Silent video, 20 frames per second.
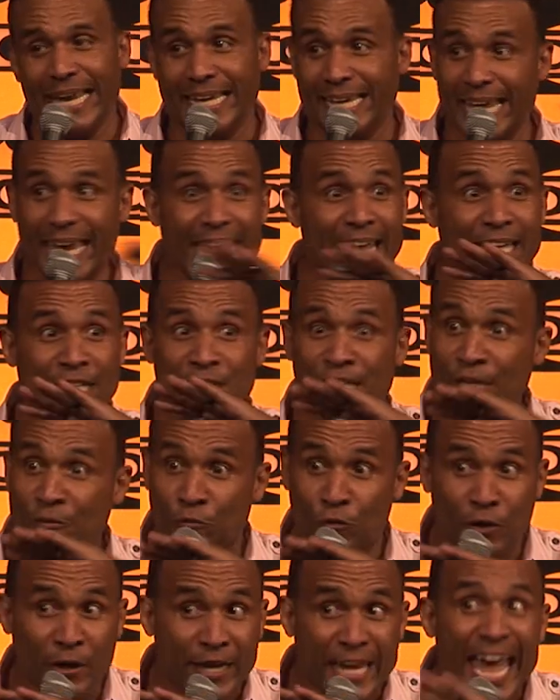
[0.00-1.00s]
And
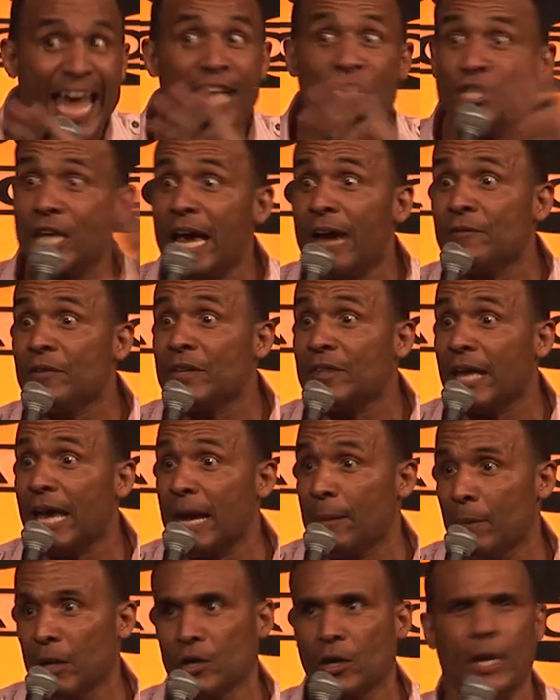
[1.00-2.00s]
kids catch
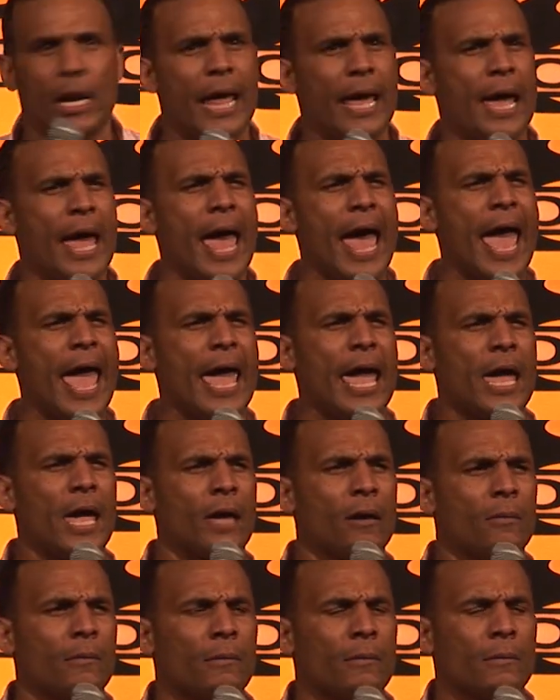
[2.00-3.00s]
everything. My daughter like,
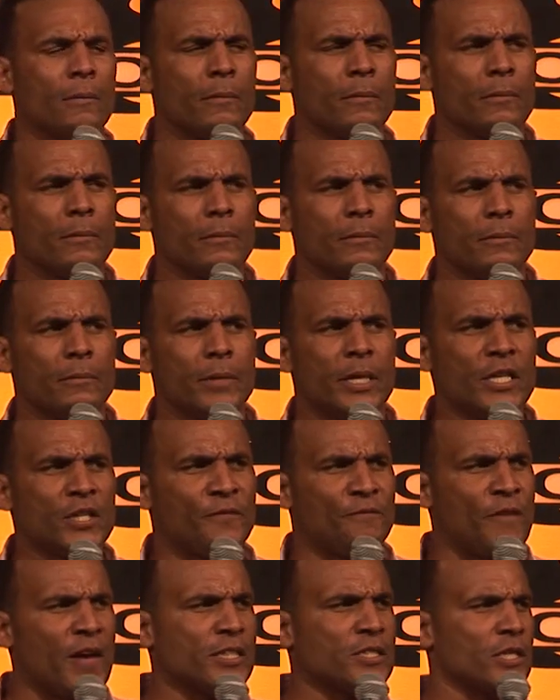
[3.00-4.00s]
hey,
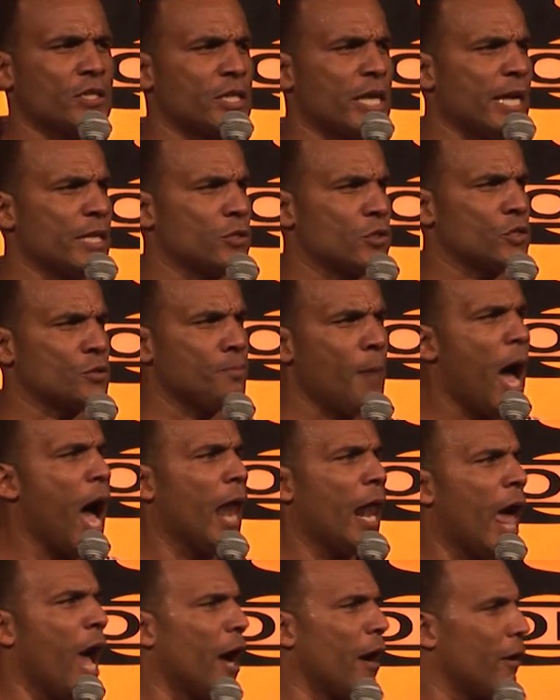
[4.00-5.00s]
these fish is getting
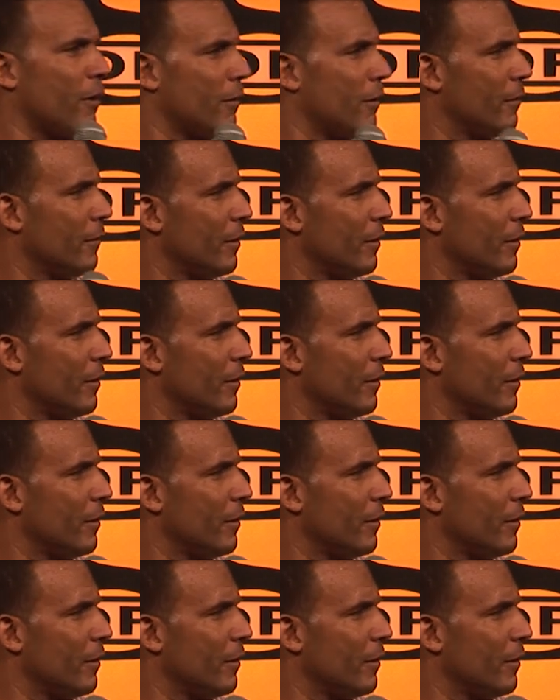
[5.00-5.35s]
smaller.